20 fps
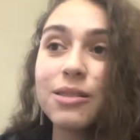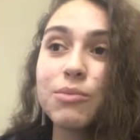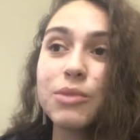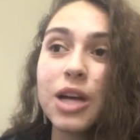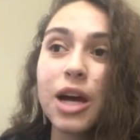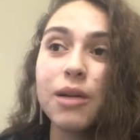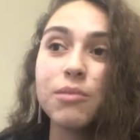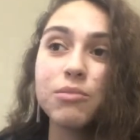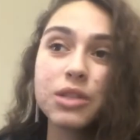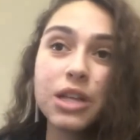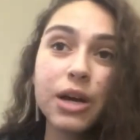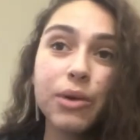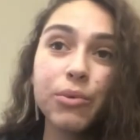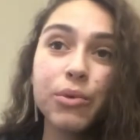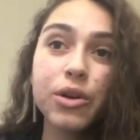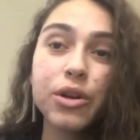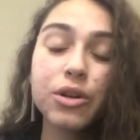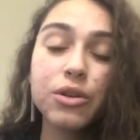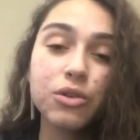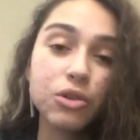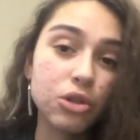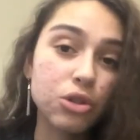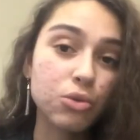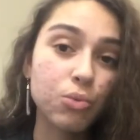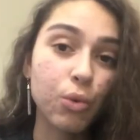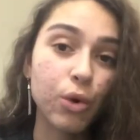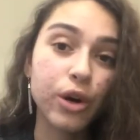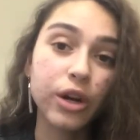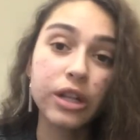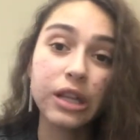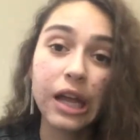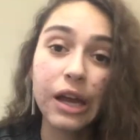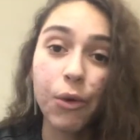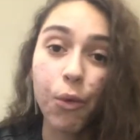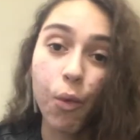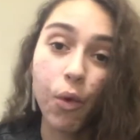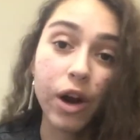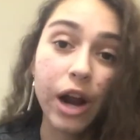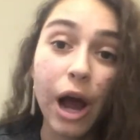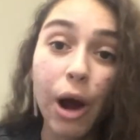sometimes I would just work like
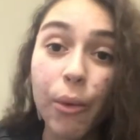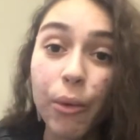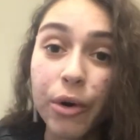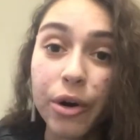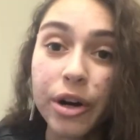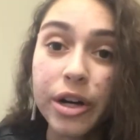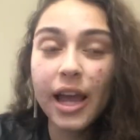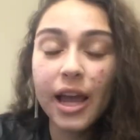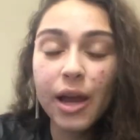1 hour.